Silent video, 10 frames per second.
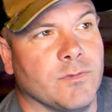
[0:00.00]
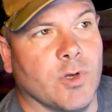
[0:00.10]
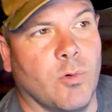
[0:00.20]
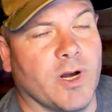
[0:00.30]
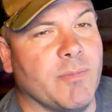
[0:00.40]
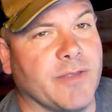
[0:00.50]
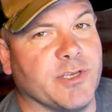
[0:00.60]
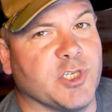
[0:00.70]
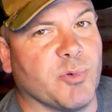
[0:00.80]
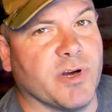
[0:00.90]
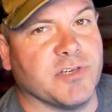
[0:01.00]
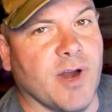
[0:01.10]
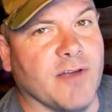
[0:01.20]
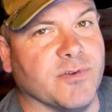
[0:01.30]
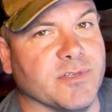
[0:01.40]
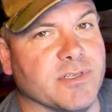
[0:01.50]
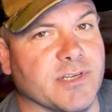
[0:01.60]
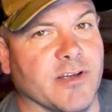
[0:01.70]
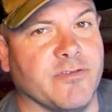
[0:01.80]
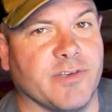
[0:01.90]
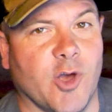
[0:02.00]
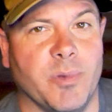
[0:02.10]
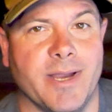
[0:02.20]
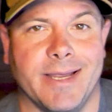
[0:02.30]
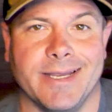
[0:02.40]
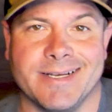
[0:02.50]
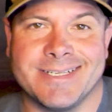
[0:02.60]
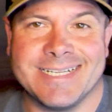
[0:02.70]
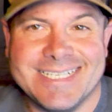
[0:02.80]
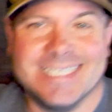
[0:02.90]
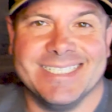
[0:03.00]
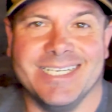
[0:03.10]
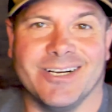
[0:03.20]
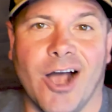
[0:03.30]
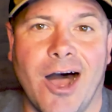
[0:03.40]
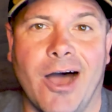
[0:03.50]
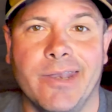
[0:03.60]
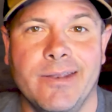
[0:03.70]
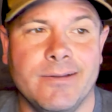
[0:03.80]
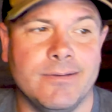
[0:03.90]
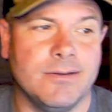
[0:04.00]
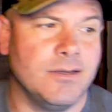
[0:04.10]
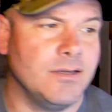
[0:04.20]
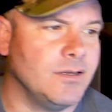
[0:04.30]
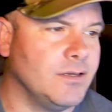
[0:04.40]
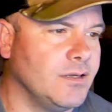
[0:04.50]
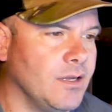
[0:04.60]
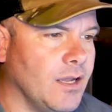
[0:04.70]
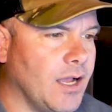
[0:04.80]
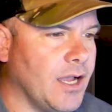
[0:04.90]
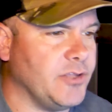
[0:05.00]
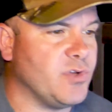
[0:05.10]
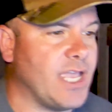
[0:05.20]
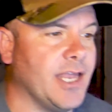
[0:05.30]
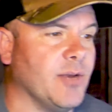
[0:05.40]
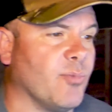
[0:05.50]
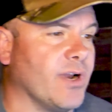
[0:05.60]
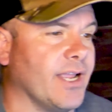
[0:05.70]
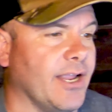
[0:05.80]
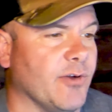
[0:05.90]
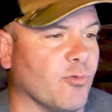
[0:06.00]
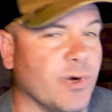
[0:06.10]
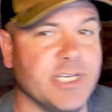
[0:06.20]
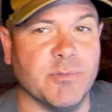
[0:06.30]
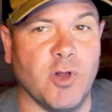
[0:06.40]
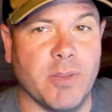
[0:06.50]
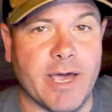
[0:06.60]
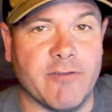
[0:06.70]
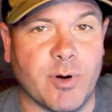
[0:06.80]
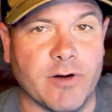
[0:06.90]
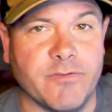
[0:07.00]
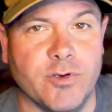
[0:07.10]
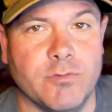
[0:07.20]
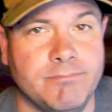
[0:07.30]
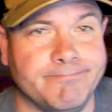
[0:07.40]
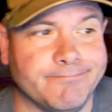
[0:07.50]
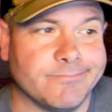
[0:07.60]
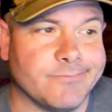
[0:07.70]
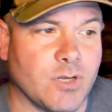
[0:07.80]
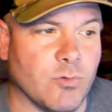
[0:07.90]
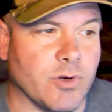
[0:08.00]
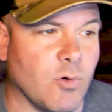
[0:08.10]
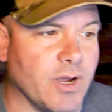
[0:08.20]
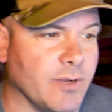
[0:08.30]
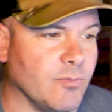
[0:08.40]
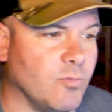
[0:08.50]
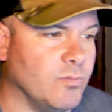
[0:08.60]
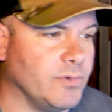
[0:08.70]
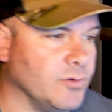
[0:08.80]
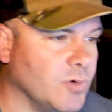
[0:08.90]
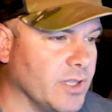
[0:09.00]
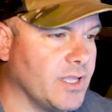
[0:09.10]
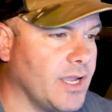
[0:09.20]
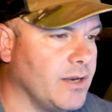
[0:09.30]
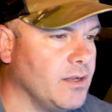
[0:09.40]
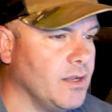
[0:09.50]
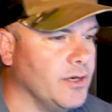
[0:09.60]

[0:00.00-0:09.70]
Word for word: Don't worry about the suppressed rifles and stuff. Copenhagen, you're gone. Uh, you can bring a reasonable amount of perfume. I don't know why you'd want that.